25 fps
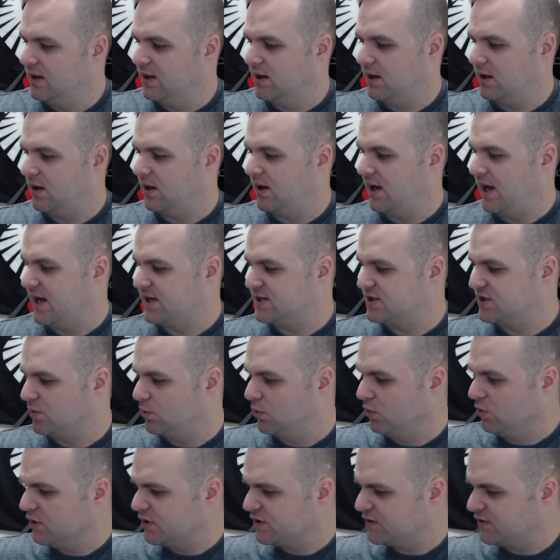has the
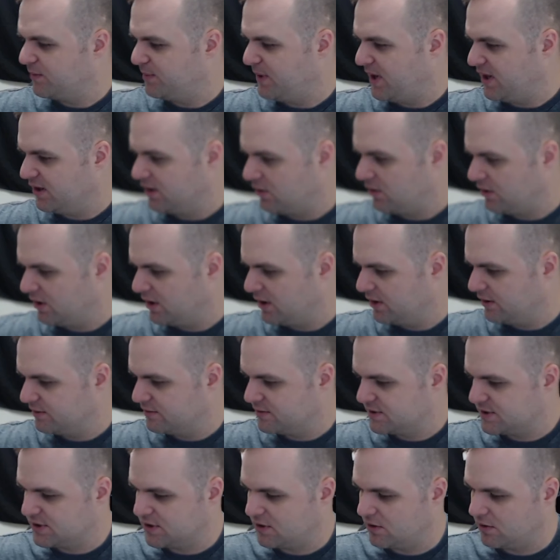rules for
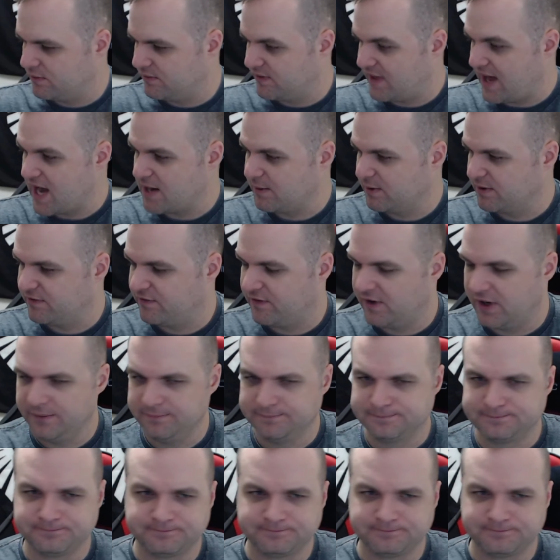Be'lakor, so that'll be fun.